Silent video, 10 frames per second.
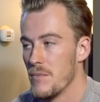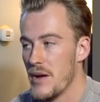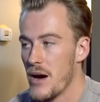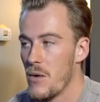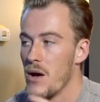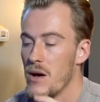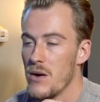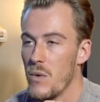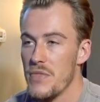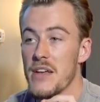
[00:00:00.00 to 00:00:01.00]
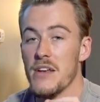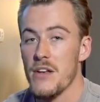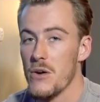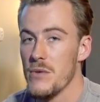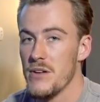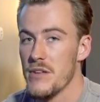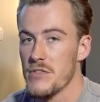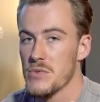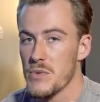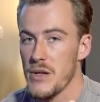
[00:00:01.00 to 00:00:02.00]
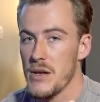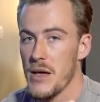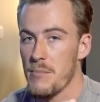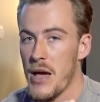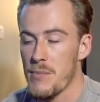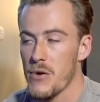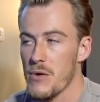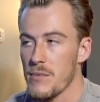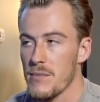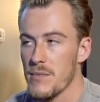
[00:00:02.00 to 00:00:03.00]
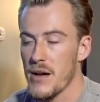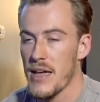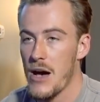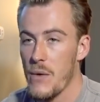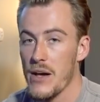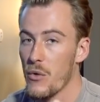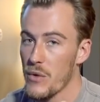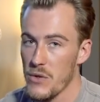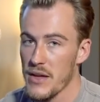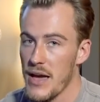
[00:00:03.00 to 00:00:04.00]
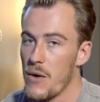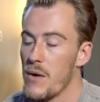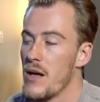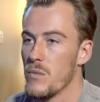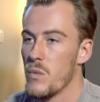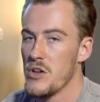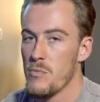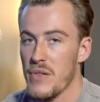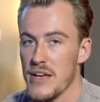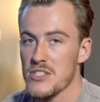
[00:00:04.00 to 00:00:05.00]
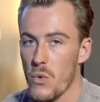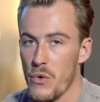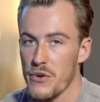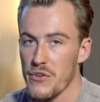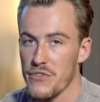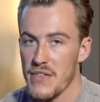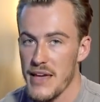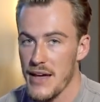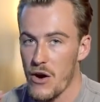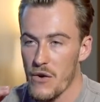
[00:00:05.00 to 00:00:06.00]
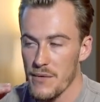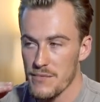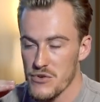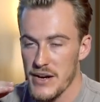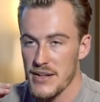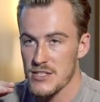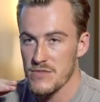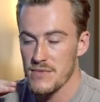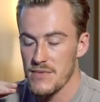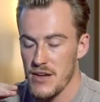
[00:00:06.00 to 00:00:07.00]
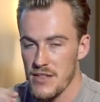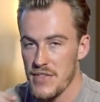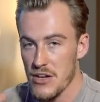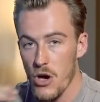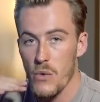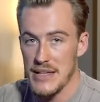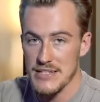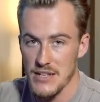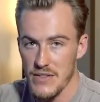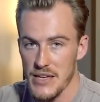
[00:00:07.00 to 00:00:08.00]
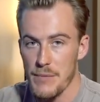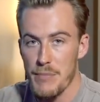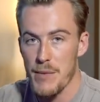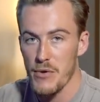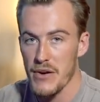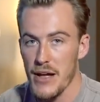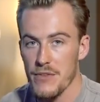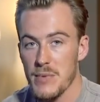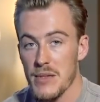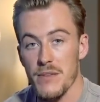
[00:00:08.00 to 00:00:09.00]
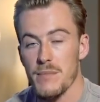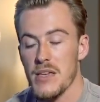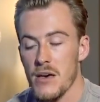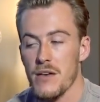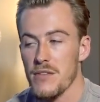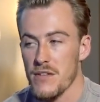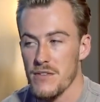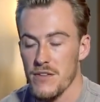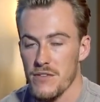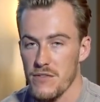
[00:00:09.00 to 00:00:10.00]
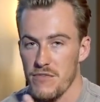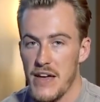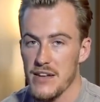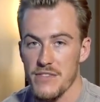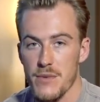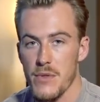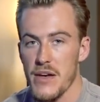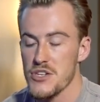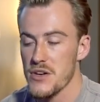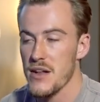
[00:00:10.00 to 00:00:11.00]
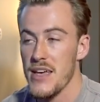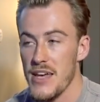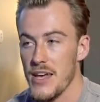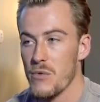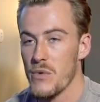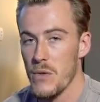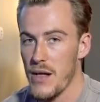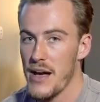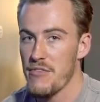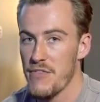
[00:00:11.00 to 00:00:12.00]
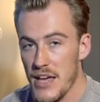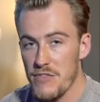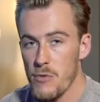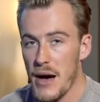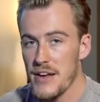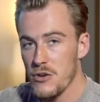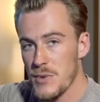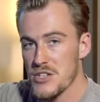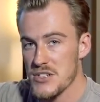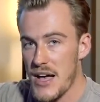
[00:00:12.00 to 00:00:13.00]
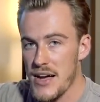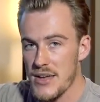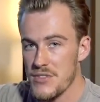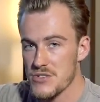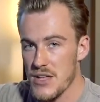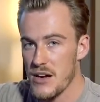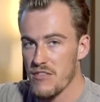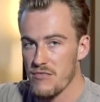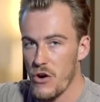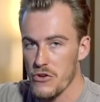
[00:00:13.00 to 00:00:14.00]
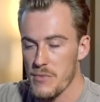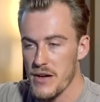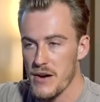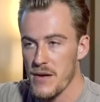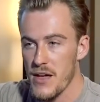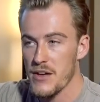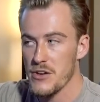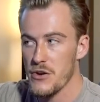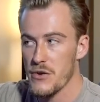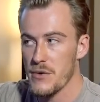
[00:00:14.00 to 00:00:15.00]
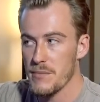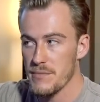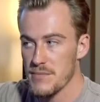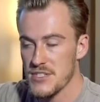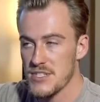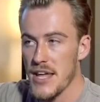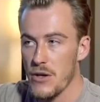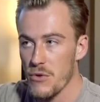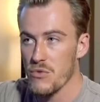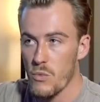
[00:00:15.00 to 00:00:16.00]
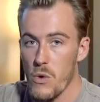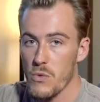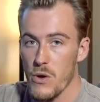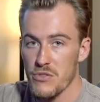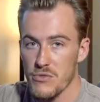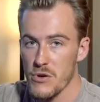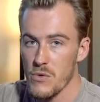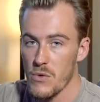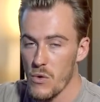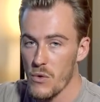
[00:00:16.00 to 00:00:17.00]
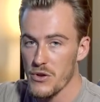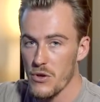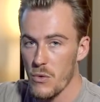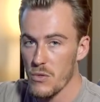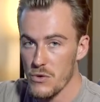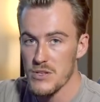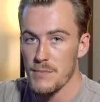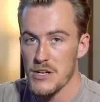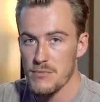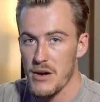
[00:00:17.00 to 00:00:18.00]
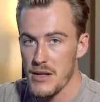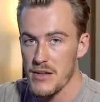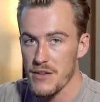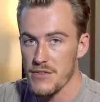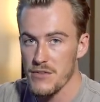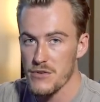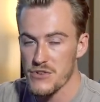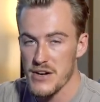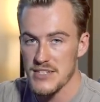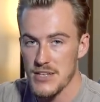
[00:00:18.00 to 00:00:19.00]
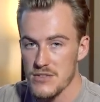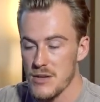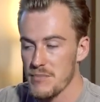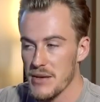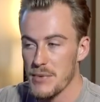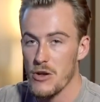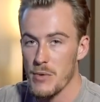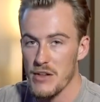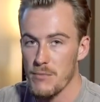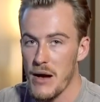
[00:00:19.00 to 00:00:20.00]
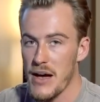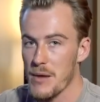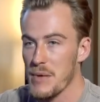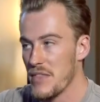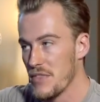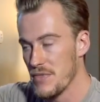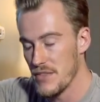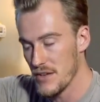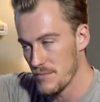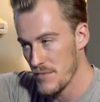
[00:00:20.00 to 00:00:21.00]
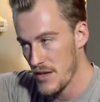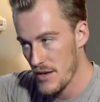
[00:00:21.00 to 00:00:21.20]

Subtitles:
Now, one thing to note, the difference between a paper account and a real account, when you place orders, they go instantly in paper accounts because it's just fake, it's simulation. In real life, if you buy too much stock and there's not enough volume there, your sales won't go through, or you'll lose a bunch of money because you're trying to sell something but nobody's buying them, and the